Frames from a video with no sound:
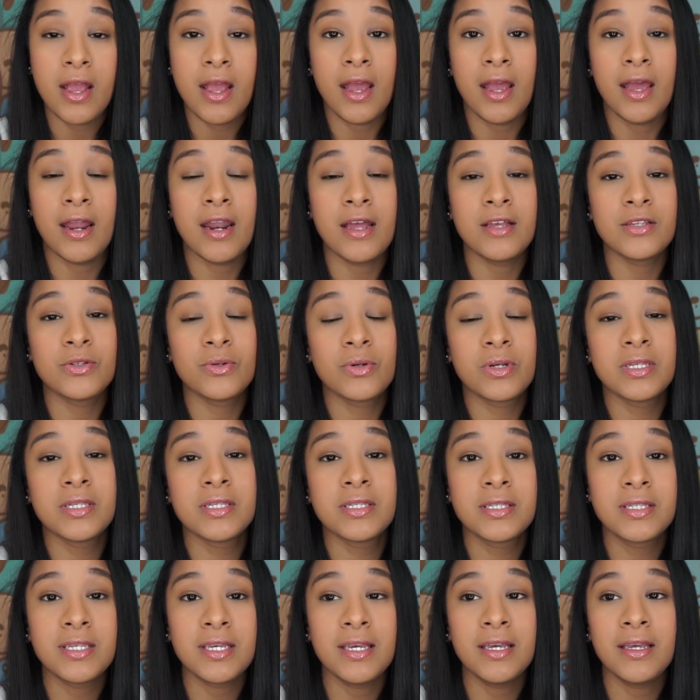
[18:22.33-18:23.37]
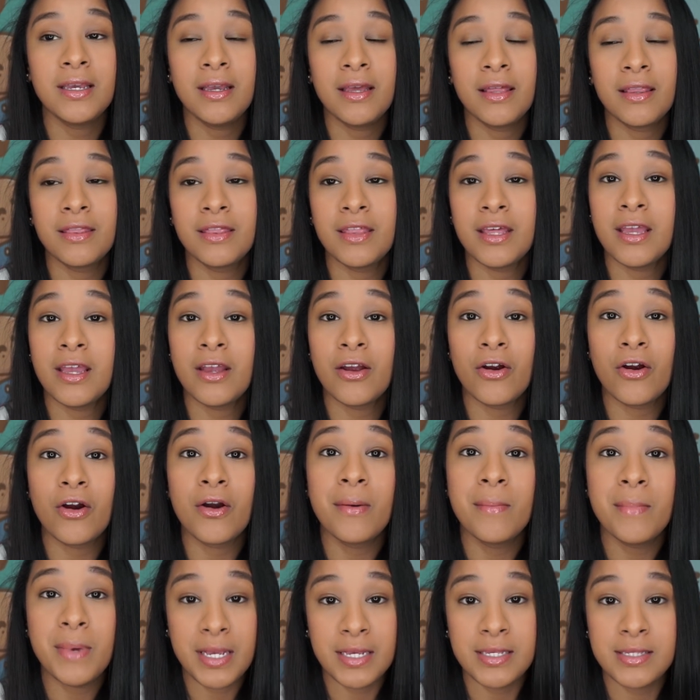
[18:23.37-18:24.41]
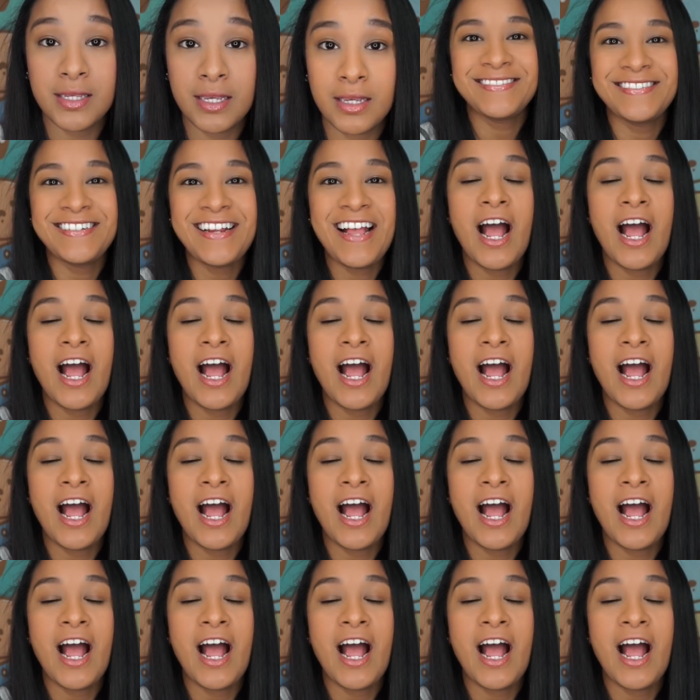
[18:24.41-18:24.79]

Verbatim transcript: And as you can see, they are amazing.